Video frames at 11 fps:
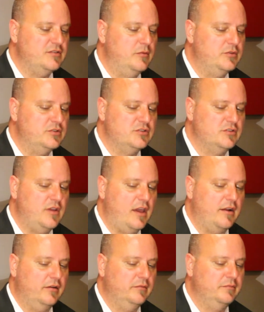Someone's got
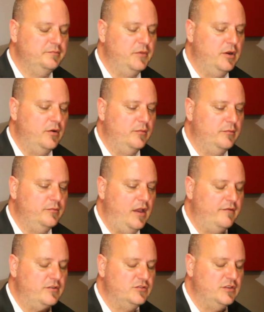to,
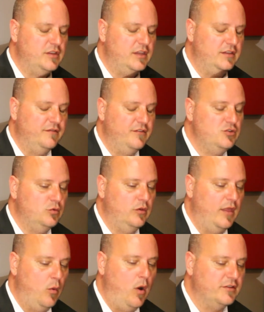obviously the individual
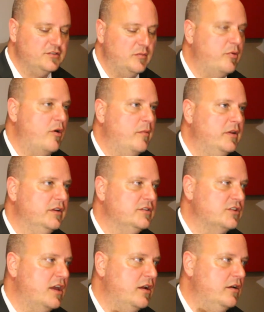that wants the permit
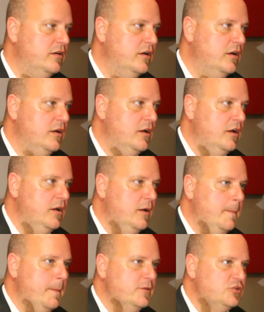has got to
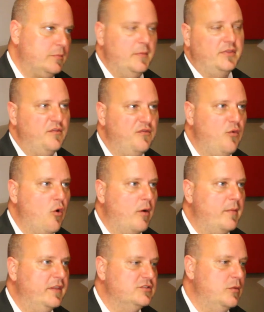submit the
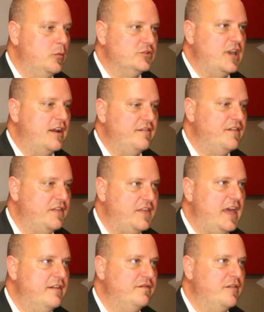form, and then someone's got to vet
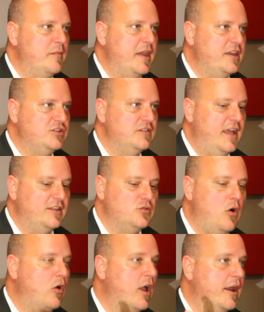that information. That's
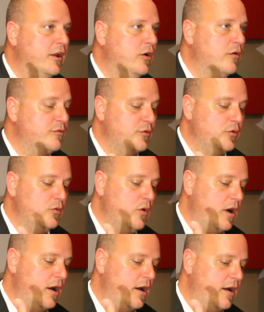all got to go
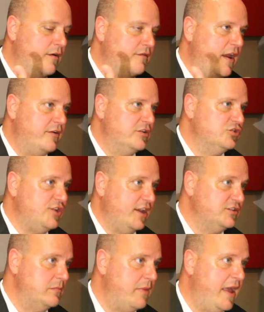through various
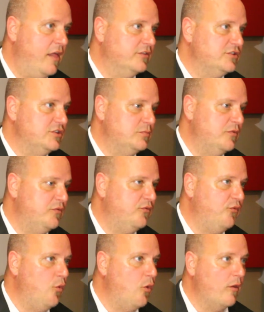checks and balances
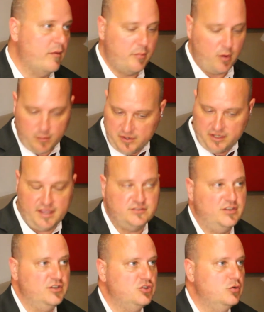before the permit
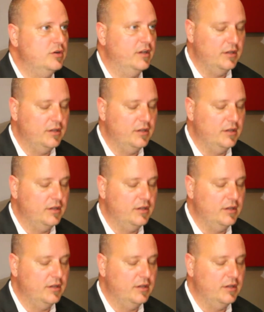gets issued.